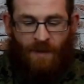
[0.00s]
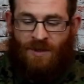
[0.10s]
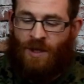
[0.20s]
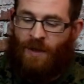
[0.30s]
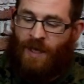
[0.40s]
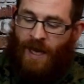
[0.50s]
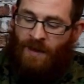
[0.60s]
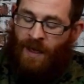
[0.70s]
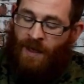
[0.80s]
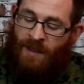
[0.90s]
So
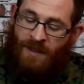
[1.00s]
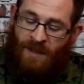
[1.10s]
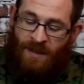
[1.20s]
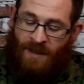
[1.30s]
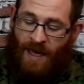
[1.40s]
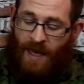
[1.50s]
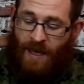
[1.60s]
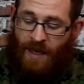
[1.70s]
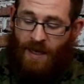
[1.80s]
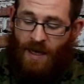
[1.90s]
again, and this is
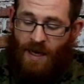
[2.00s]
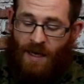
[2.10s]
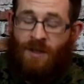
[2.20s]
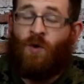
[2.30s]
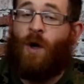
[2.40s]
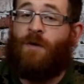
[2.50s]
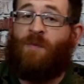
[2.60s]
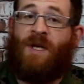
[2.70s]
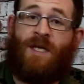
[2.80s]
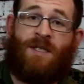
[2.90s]
a
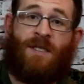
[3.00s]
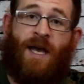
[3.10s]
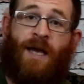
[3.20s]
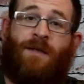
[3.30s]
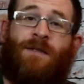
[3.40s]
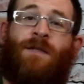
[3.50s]
12-piece set.